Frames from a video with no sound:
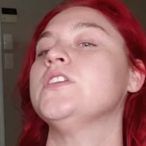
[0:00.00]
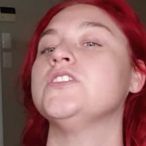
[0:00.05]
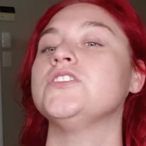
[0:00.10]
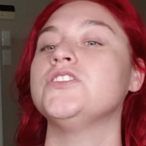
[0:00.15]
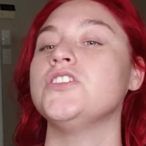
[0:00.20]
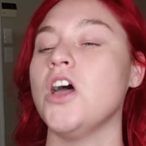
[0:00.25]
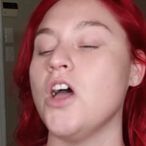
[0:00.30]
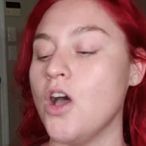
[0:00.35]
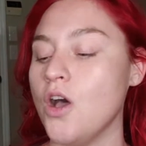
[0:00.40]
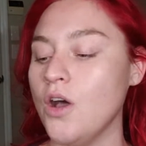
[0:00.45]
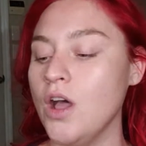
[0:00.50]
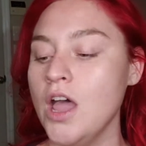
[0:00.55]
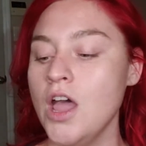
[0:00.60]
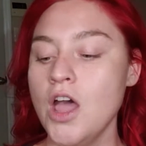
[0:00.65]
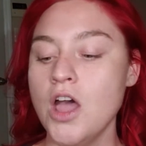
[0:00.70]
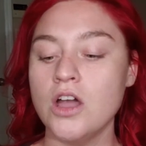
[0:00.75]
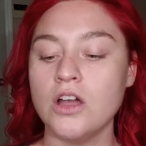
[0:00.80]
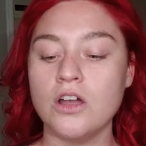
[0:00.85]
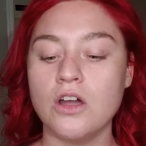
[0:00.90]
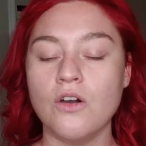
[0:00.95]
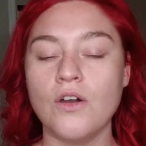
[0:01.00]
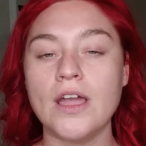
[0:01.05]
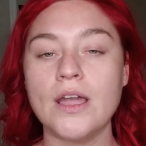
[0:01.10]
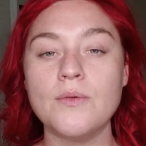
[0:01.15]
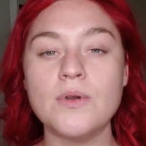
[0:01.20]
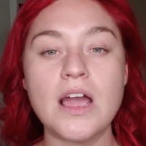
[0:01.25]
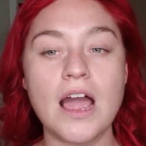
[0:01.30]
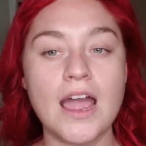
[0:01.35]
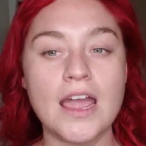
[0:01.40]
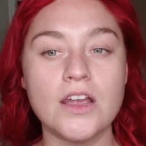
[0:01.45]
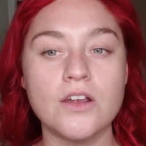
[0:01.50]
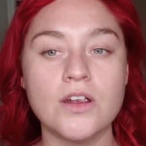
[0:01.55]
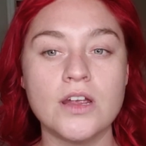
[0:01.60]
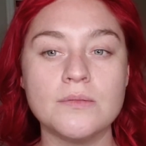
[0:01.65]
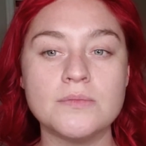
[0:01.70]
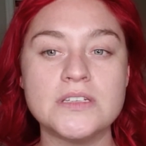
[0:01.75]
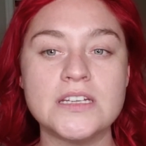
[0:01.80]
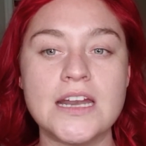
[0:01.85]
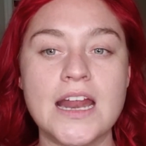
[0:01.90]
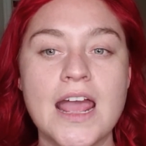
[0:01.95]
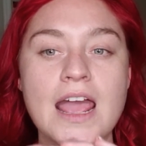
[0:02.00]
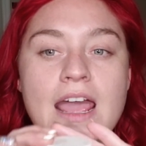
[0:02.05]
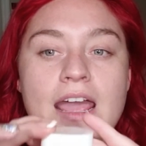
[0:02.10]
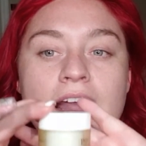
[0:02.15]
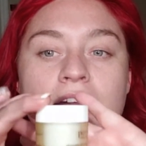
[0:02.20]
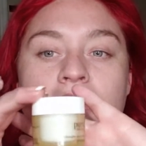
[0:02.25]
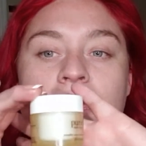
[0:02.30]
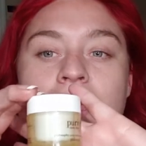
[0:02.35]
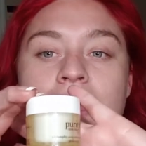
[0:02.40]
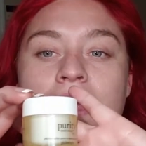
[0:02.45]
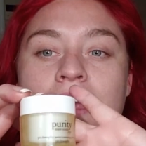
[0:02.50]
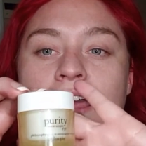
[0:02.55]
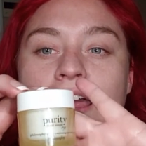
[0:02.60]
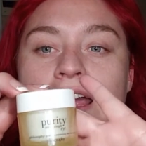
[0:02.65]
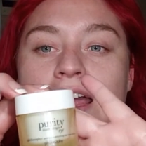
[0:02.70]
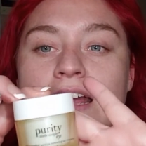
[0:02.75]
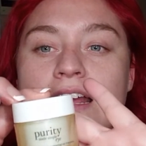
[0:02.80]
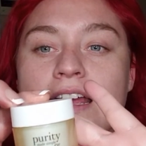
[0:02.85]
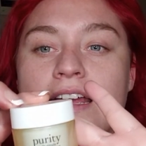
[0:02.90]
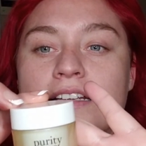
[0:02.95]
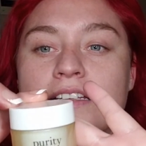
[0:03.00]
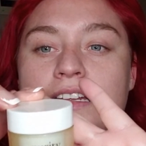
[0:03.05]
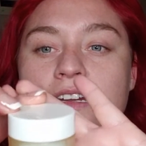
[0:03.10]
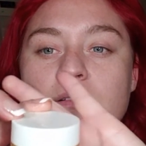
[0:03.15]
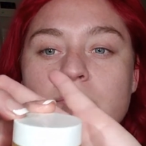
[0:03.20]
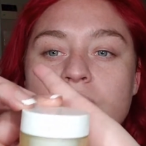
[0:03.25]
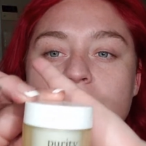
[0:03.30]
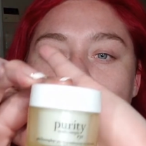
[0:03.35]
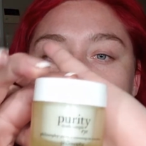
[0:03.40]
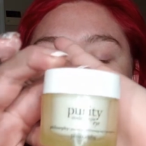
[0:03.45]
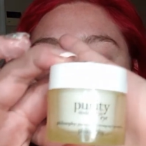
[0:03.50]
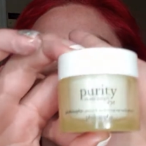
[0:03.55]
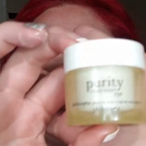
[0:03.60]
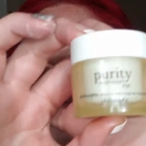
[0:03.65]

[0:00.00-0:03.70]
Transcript: so going with eye cream today, it is going to be the